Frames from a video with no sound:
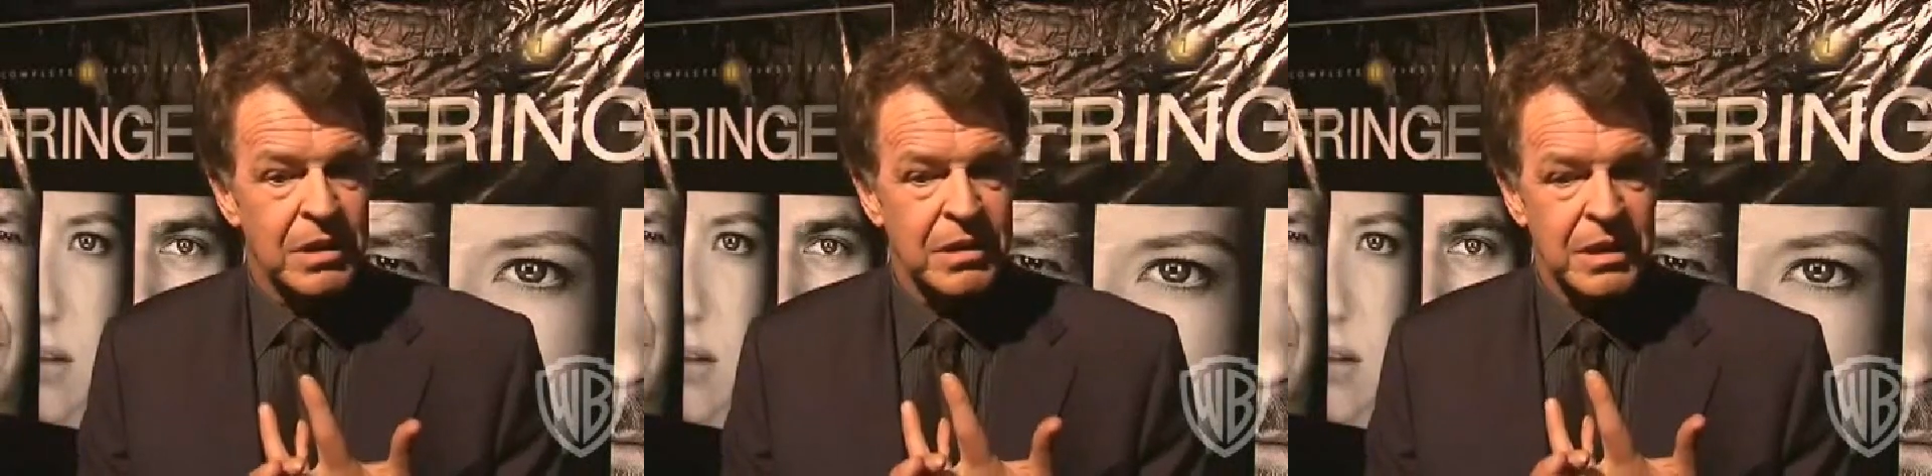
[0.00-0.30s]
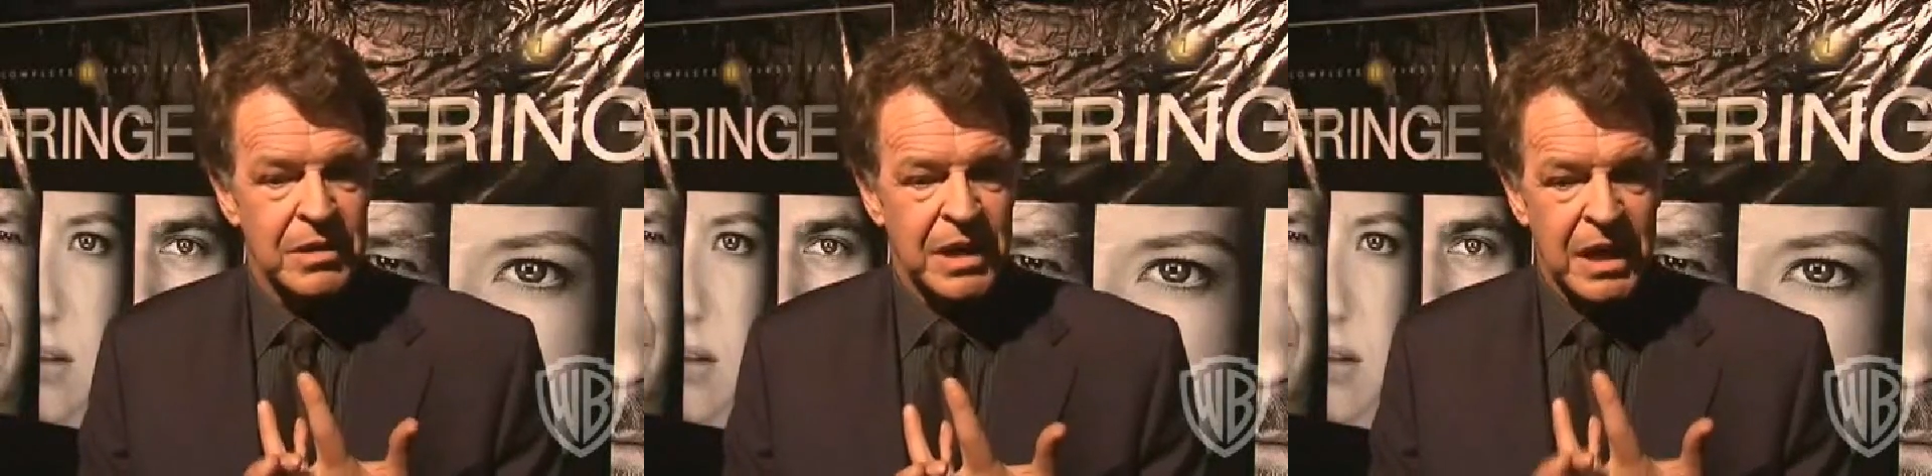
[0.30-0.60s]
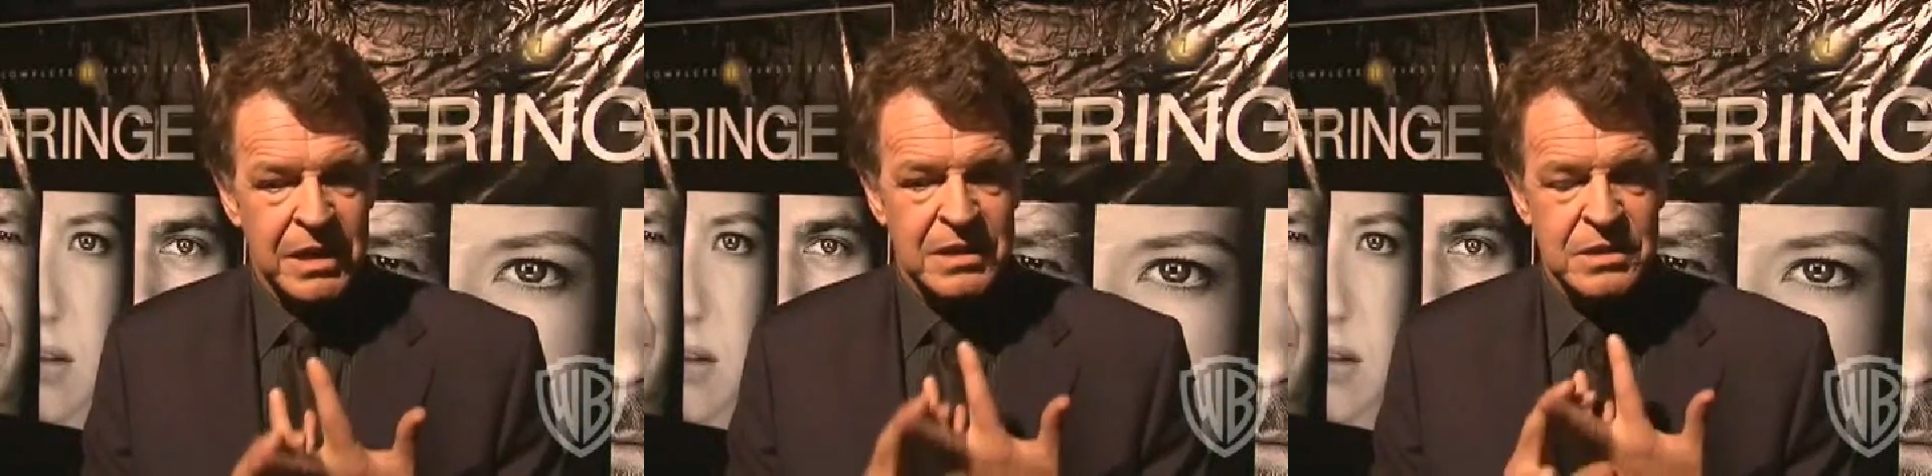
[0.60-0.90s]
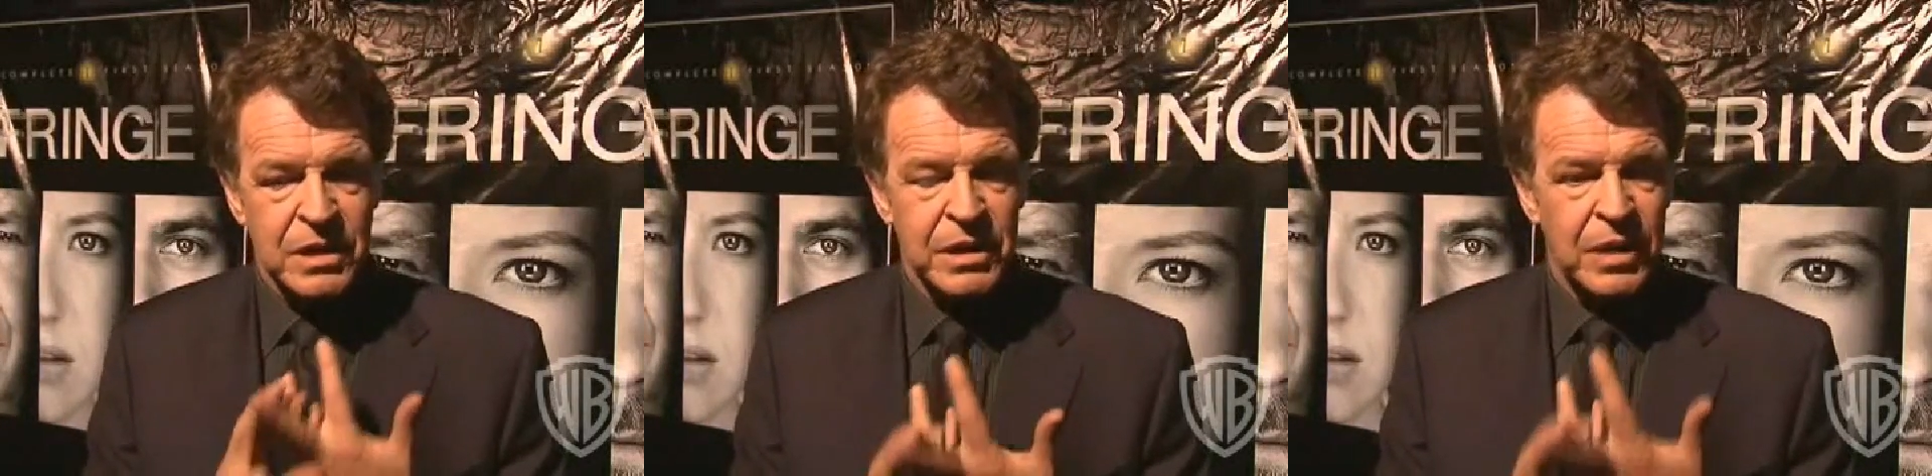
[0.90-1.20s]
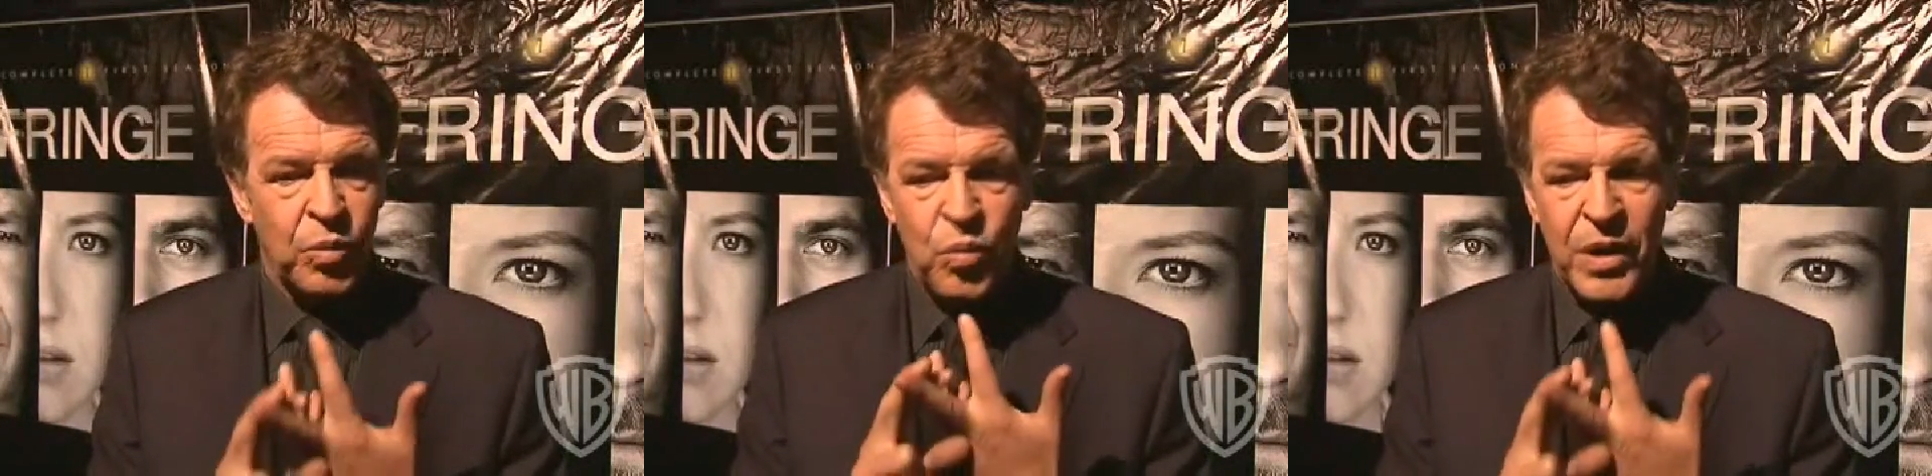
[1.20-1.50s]
There's not
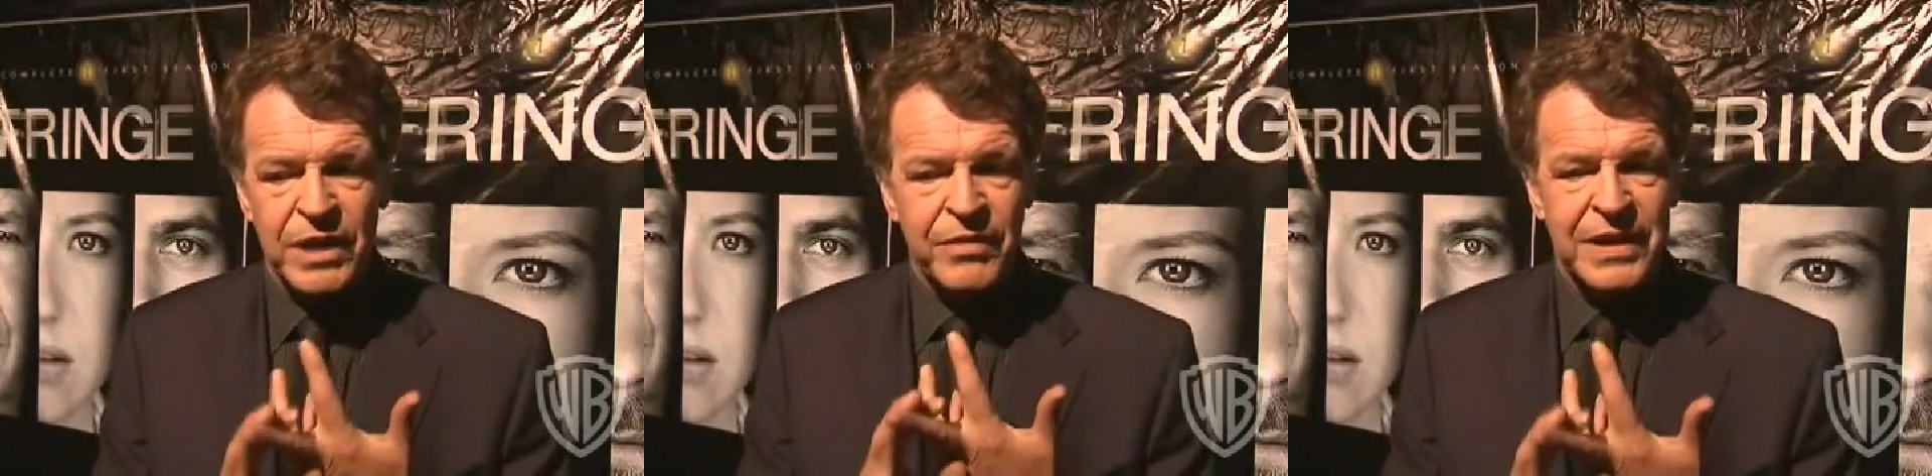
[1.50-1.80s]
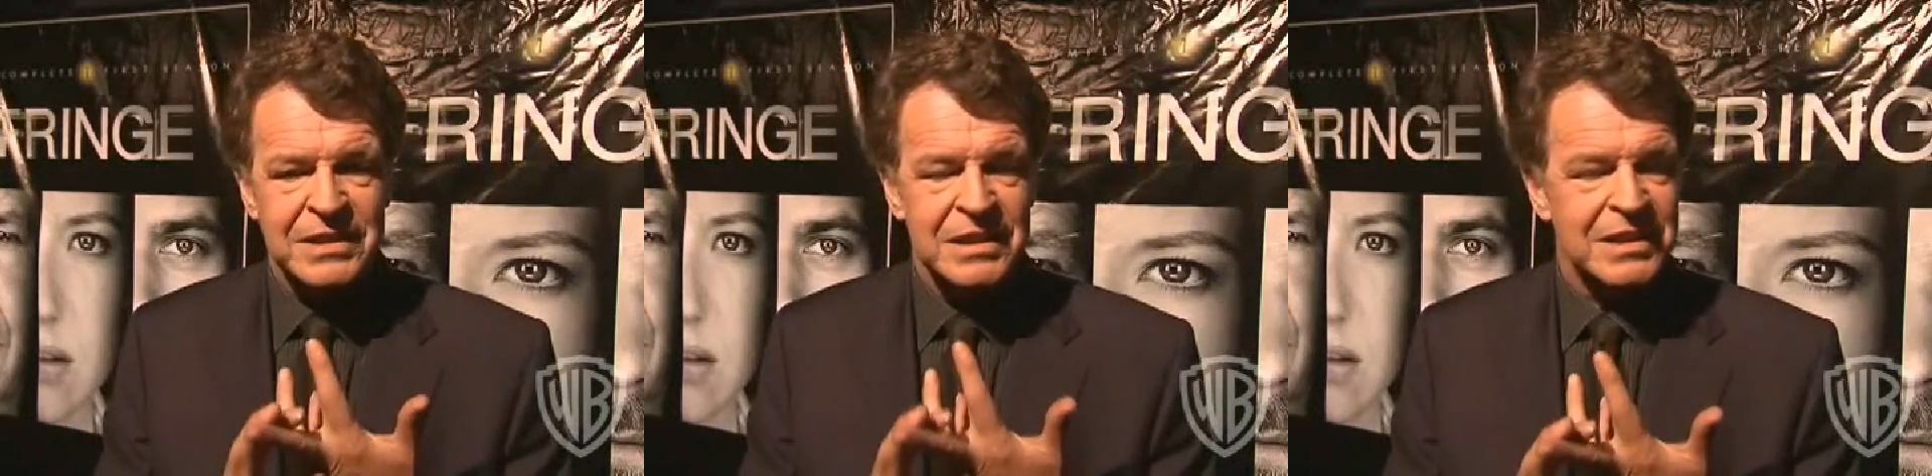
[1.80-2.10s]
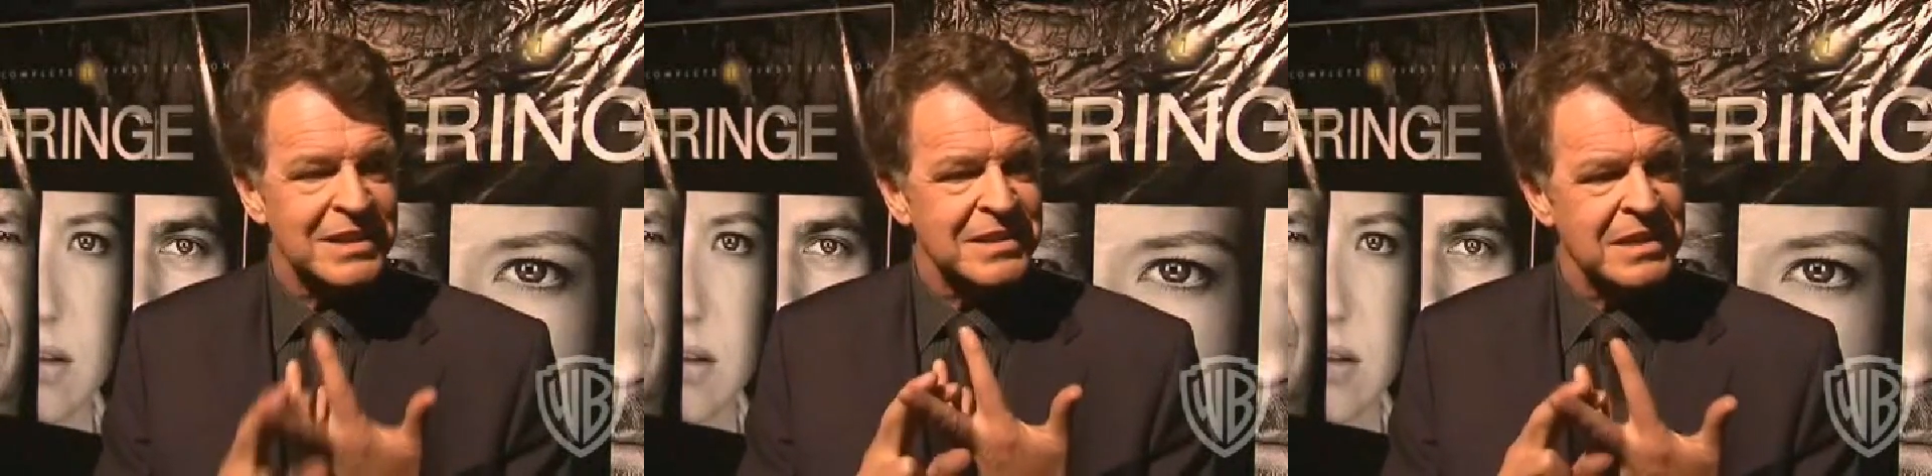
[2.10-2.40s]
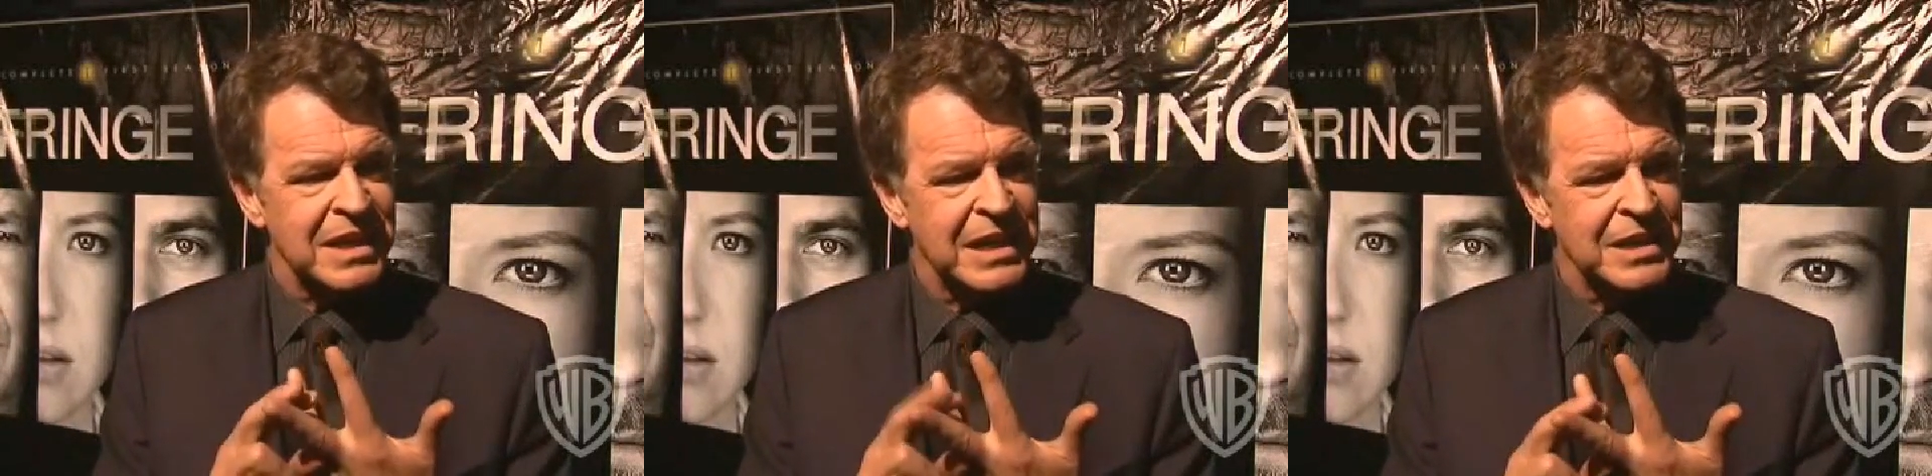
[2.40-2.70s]
one of us that doesn't take